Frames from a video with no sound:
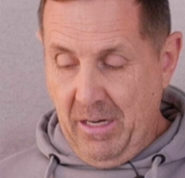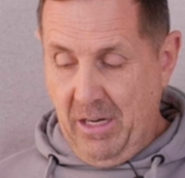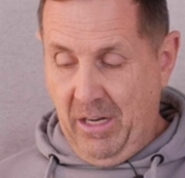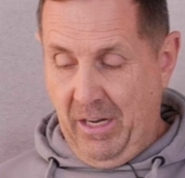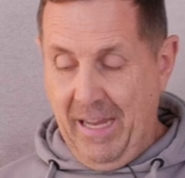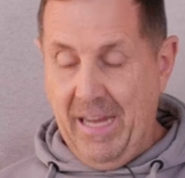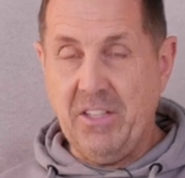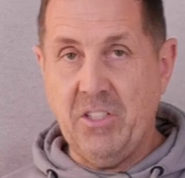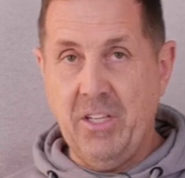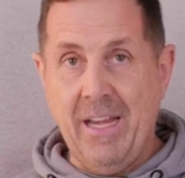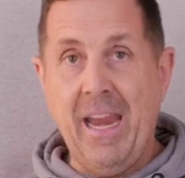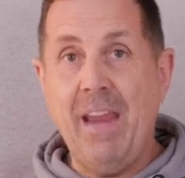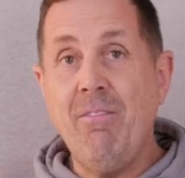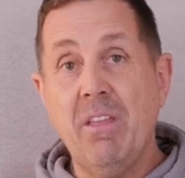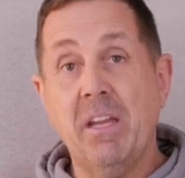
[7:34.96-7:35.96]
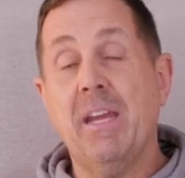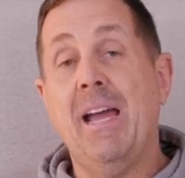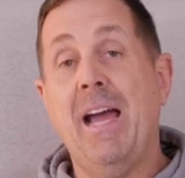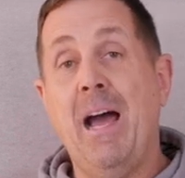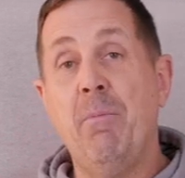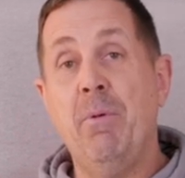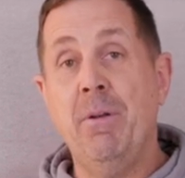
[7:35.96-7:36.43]
collecting in the
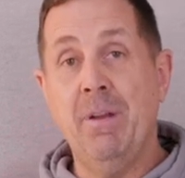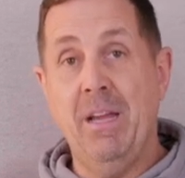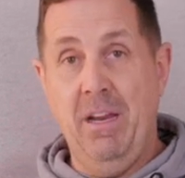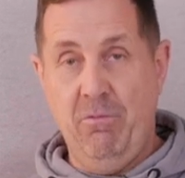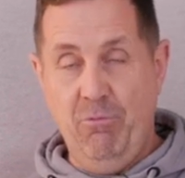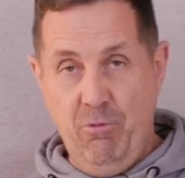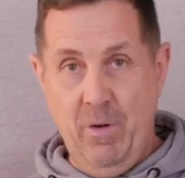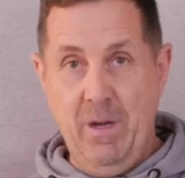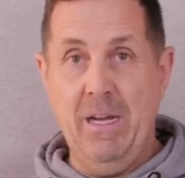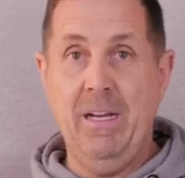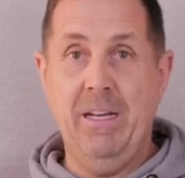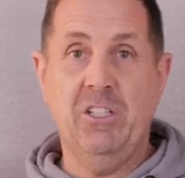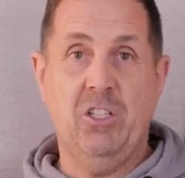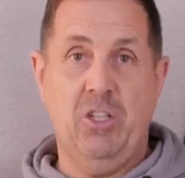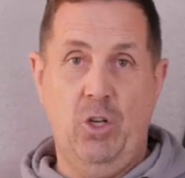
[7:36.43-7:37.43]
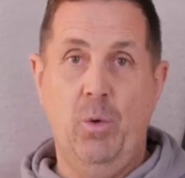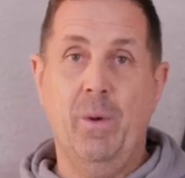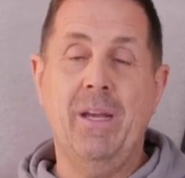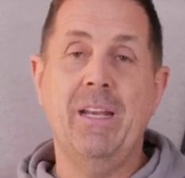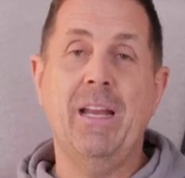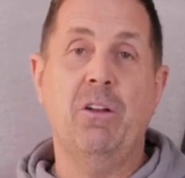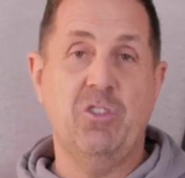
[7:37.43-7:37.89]
carbon and really
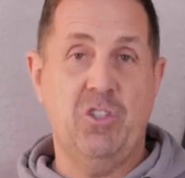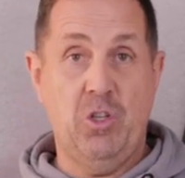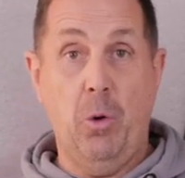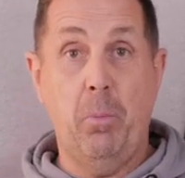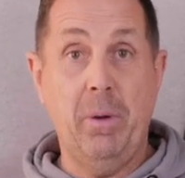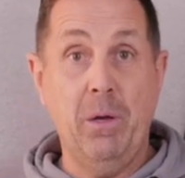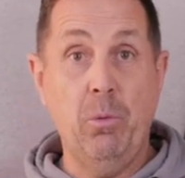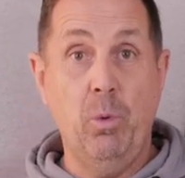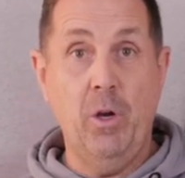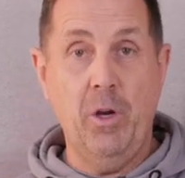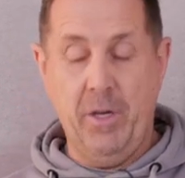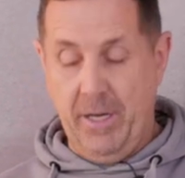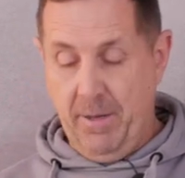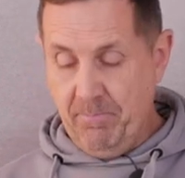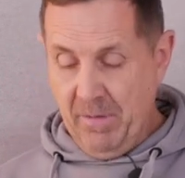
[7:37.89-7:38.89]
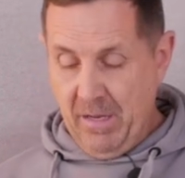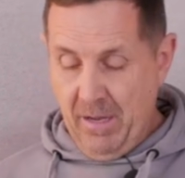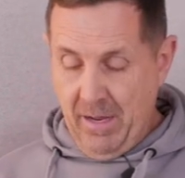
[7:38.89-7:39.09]
slowing it down, stopping it working.